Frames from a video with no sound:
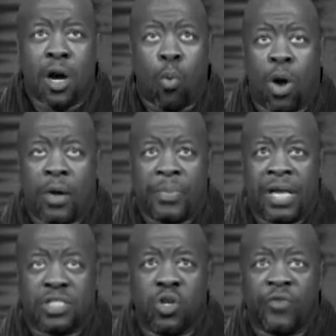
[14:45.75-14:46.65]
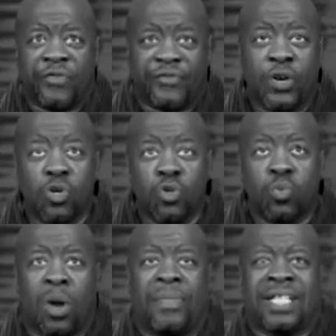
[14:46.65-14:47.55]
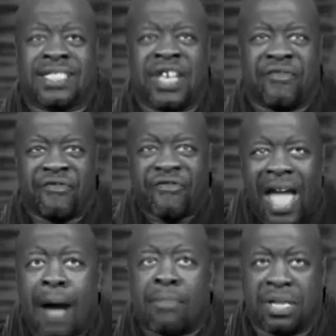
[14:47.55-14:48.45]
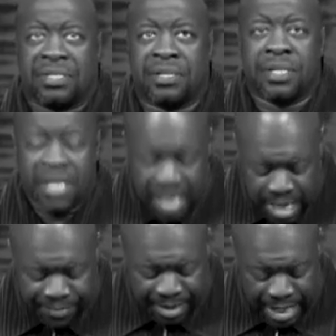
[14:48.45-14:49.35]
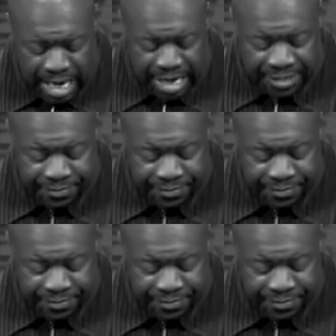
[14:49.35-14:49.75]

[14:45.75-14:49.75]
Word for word: where there's no food, where there's a famine, in the land,